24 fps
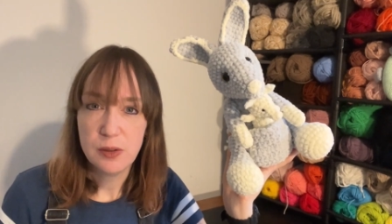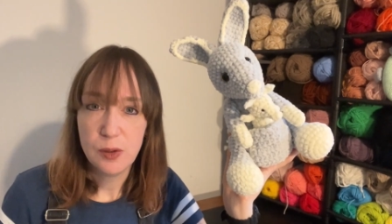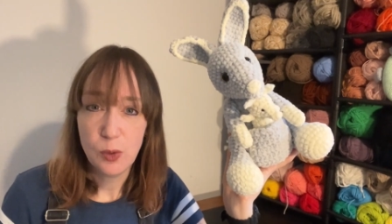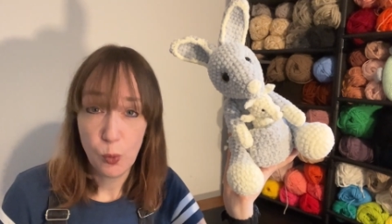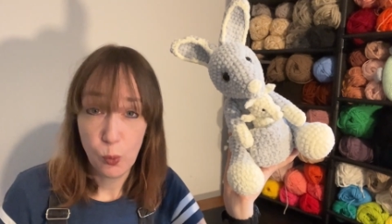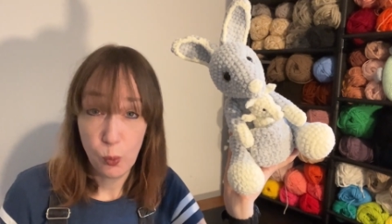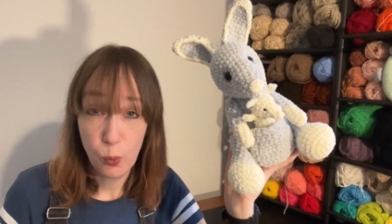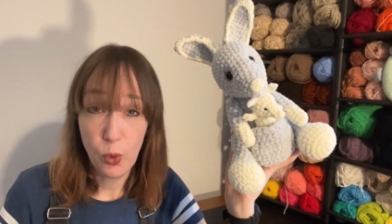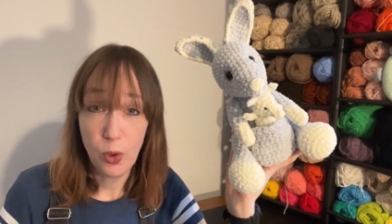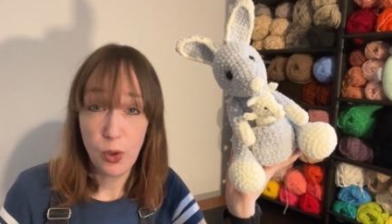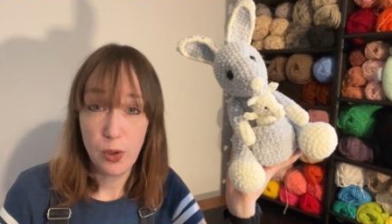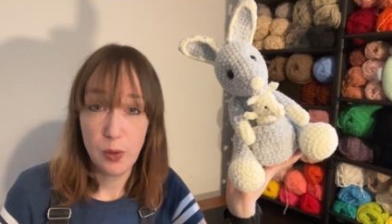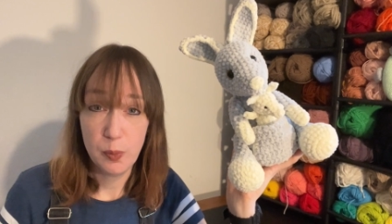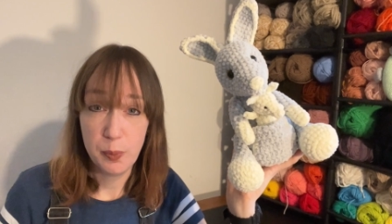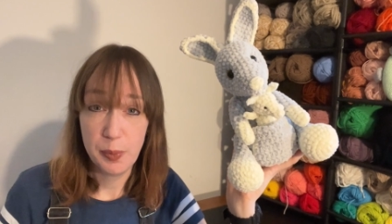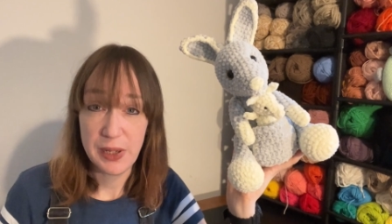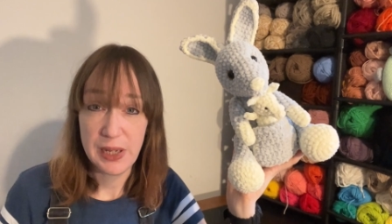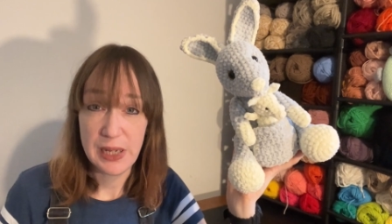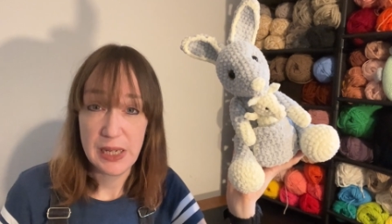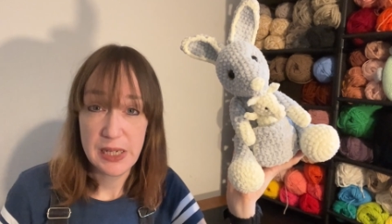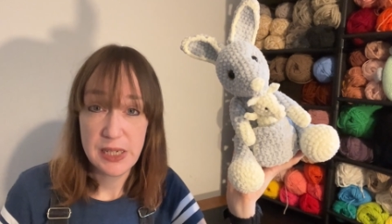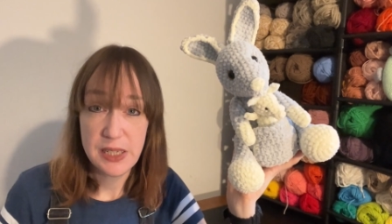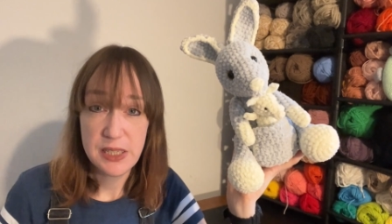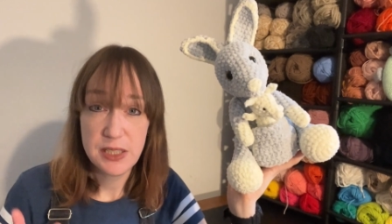
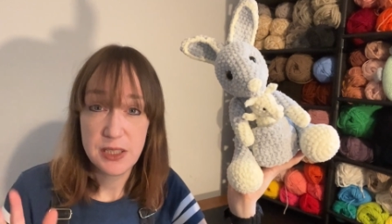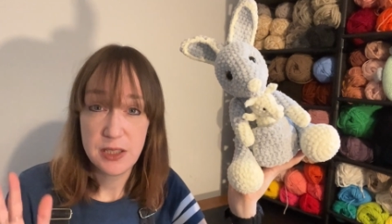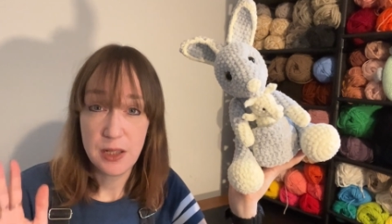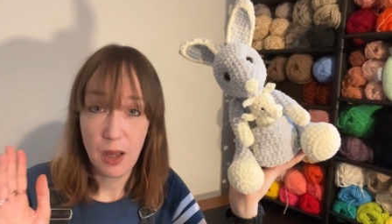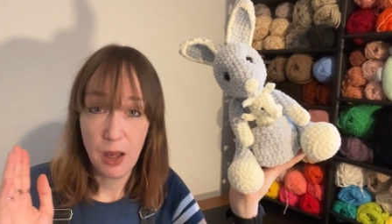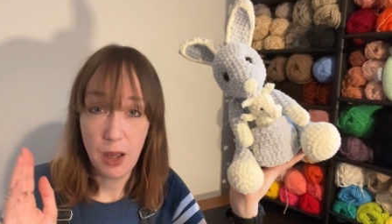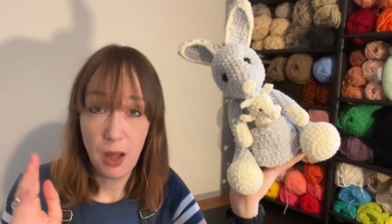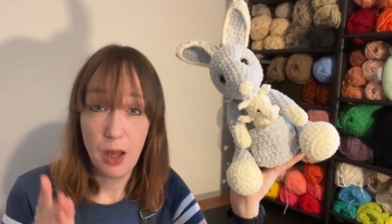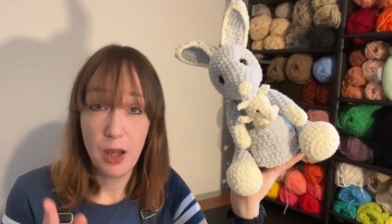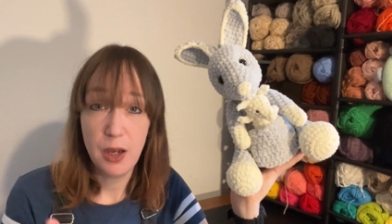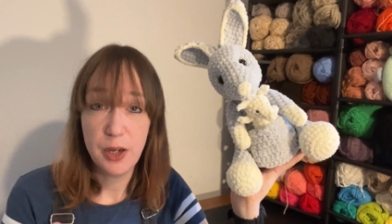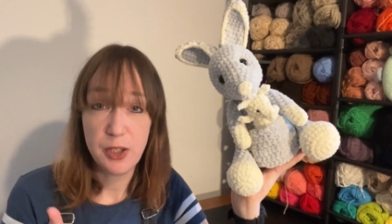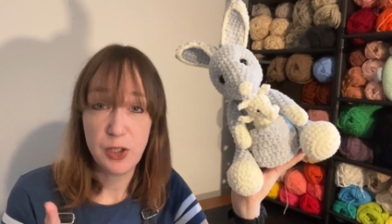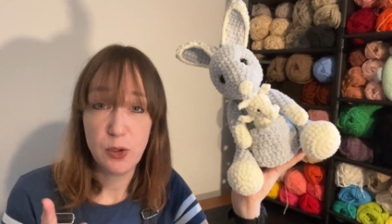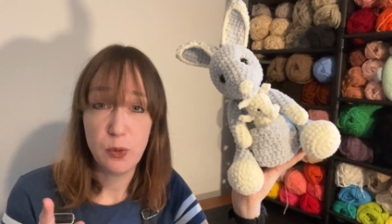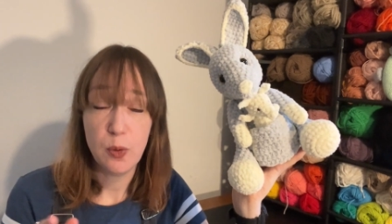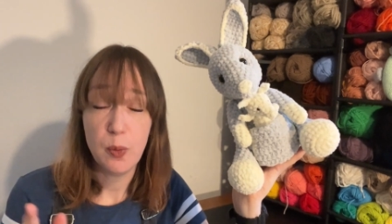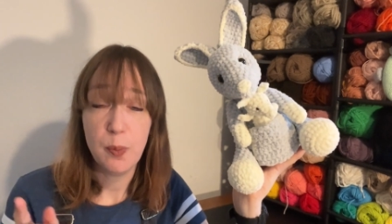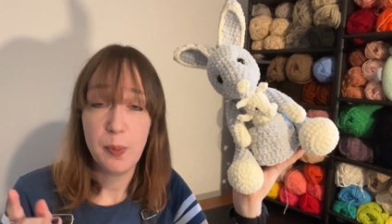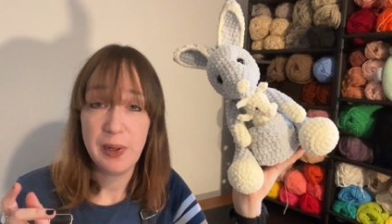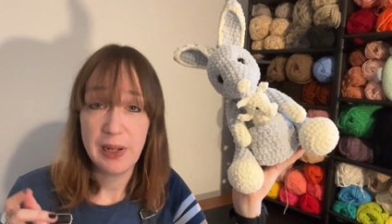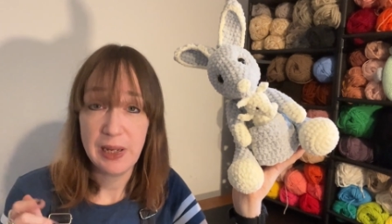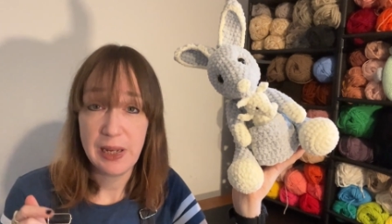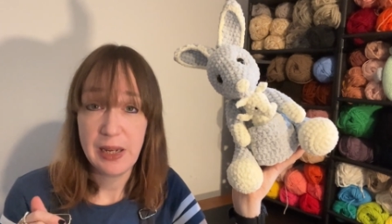wallabies,
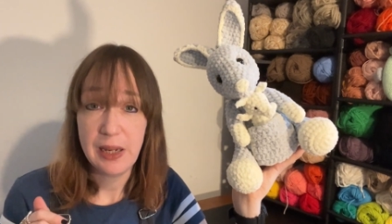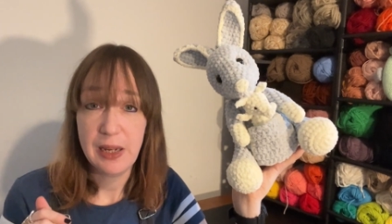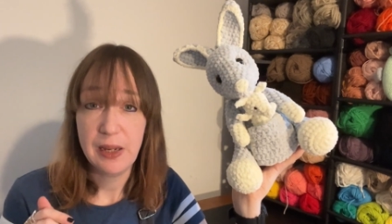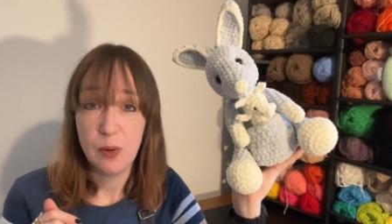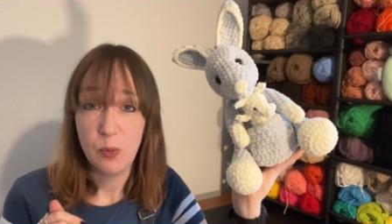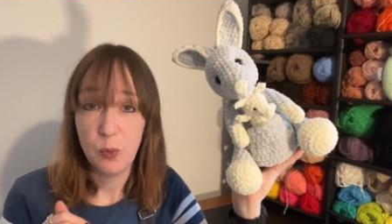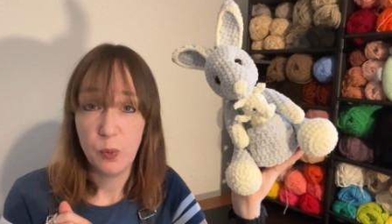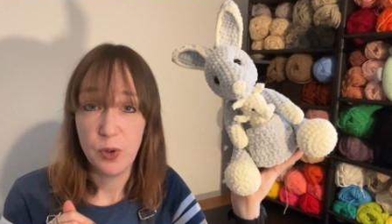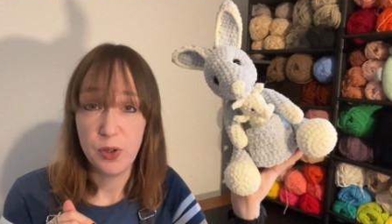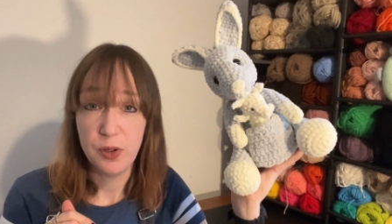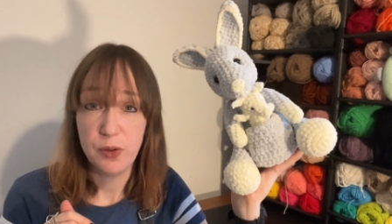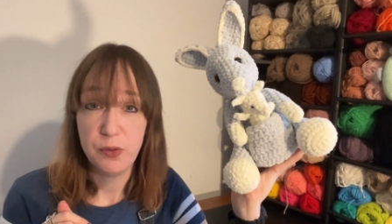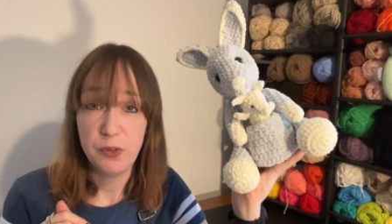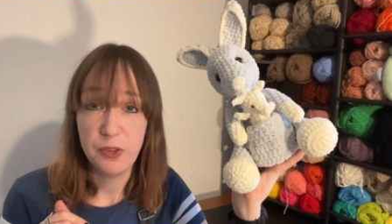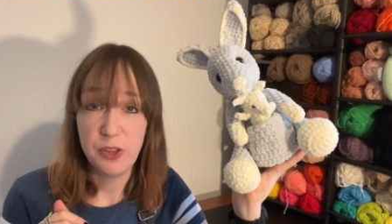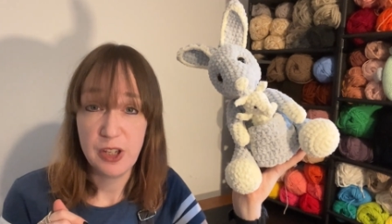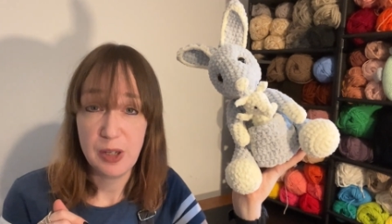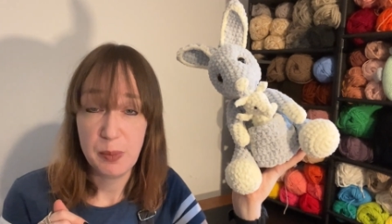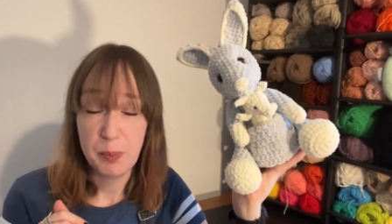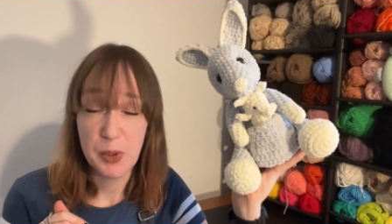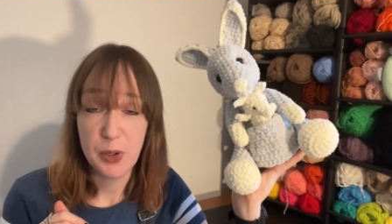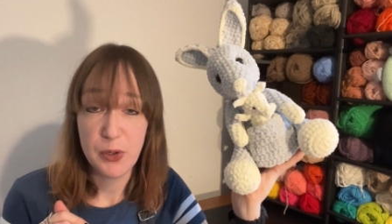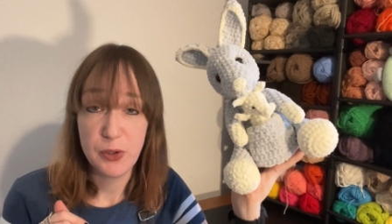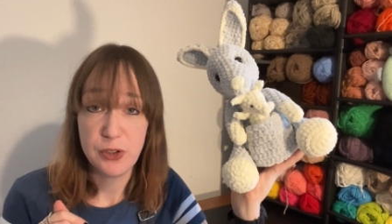arguably one of the
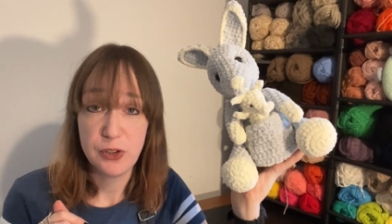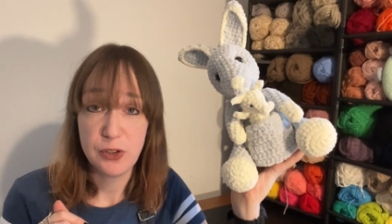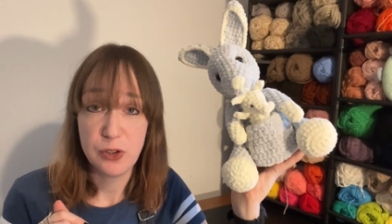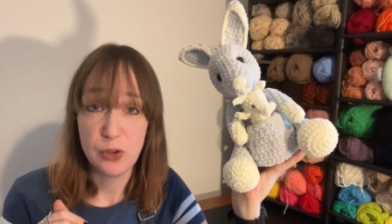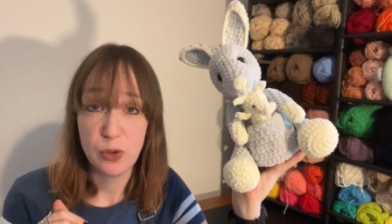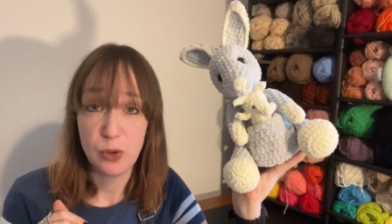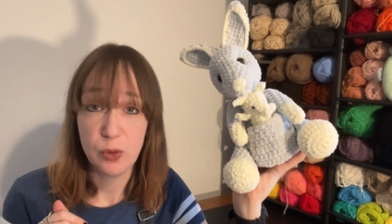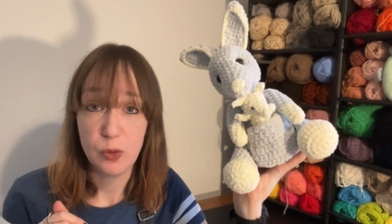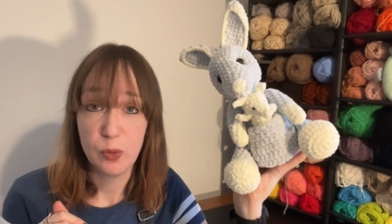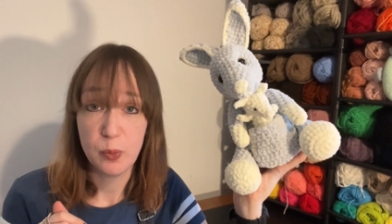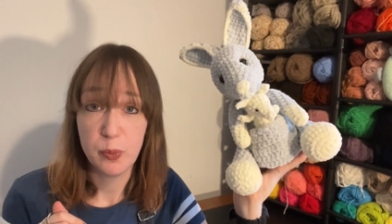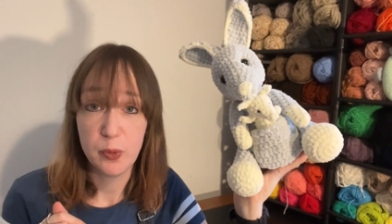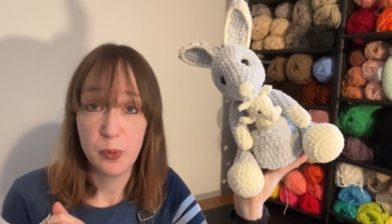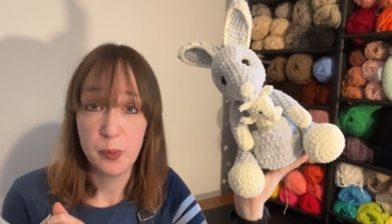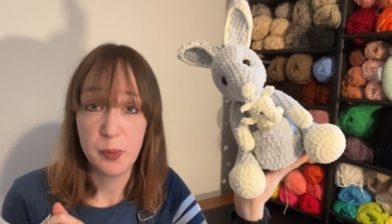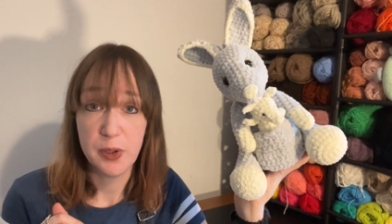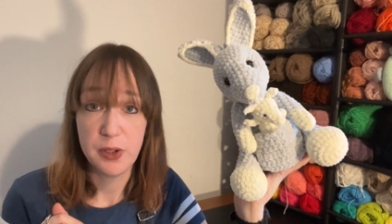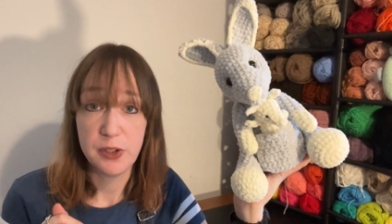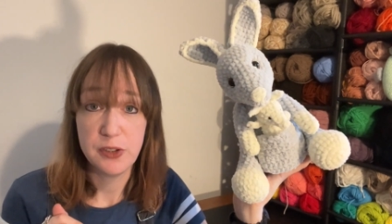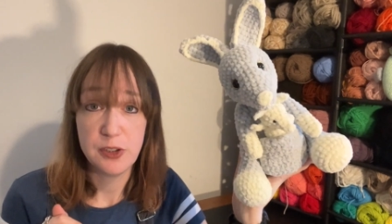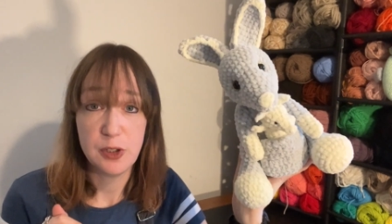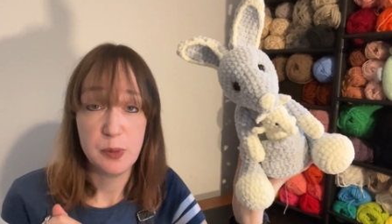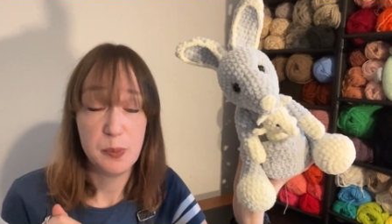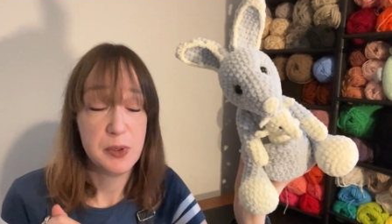most adorable
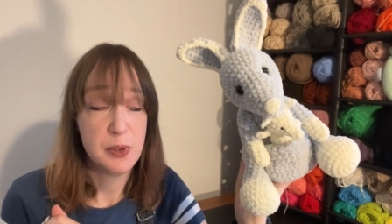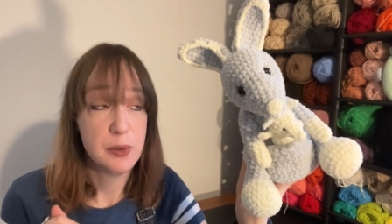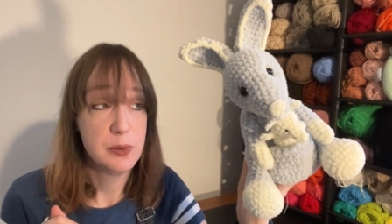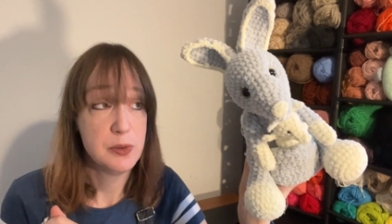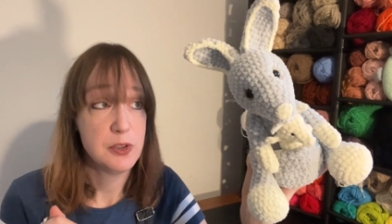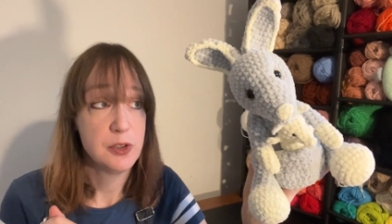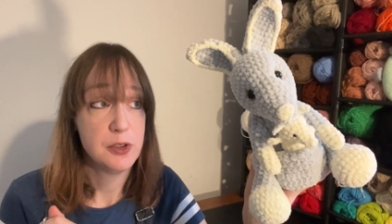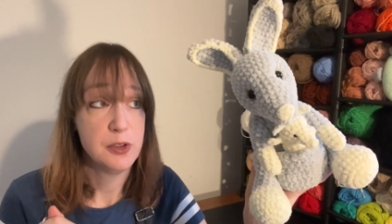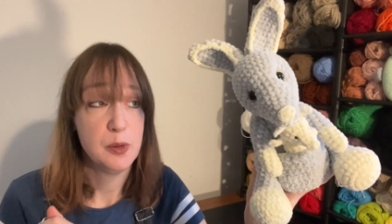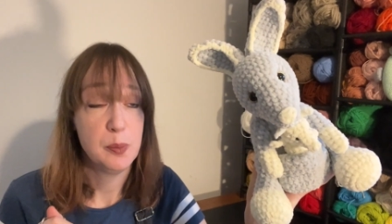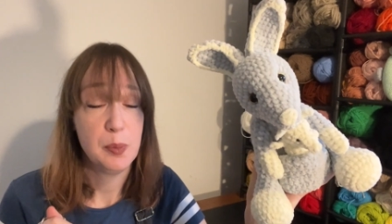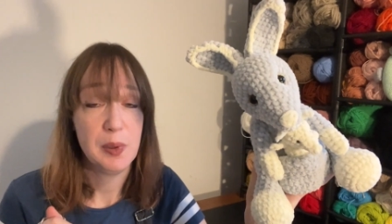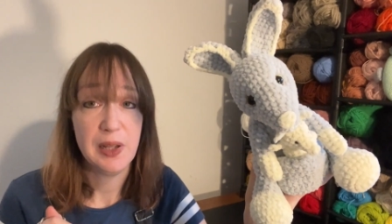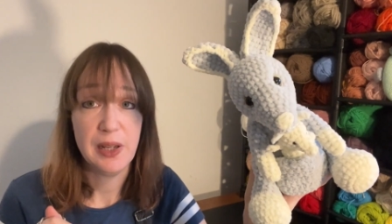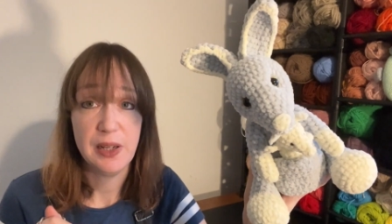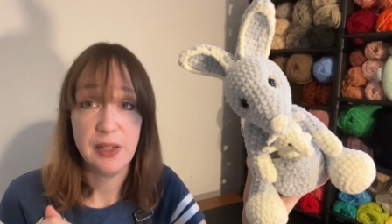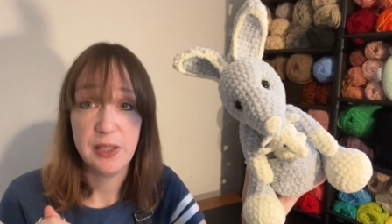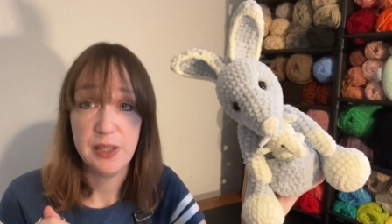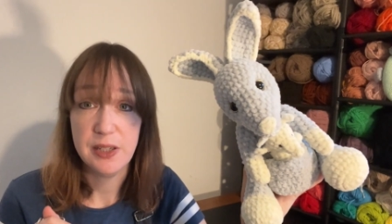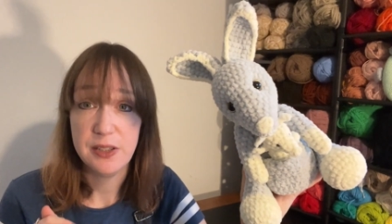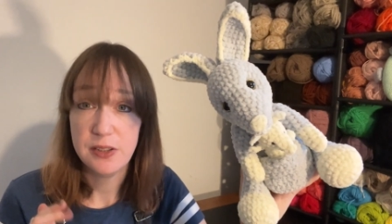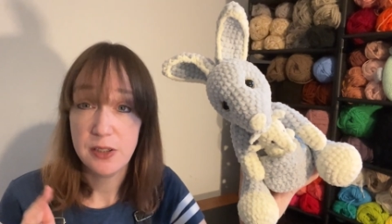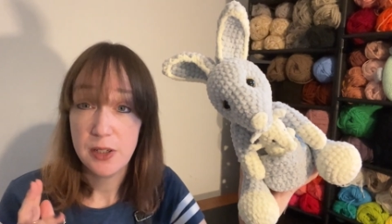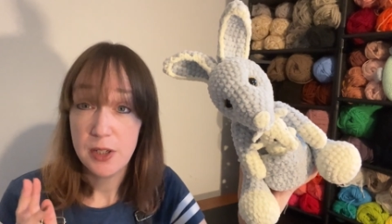marsupials on the
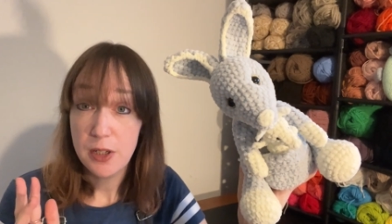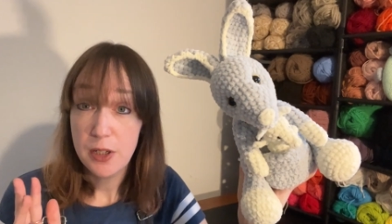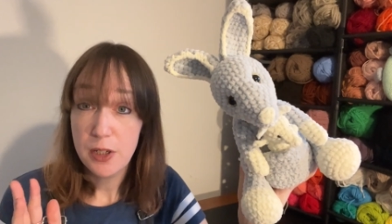planet,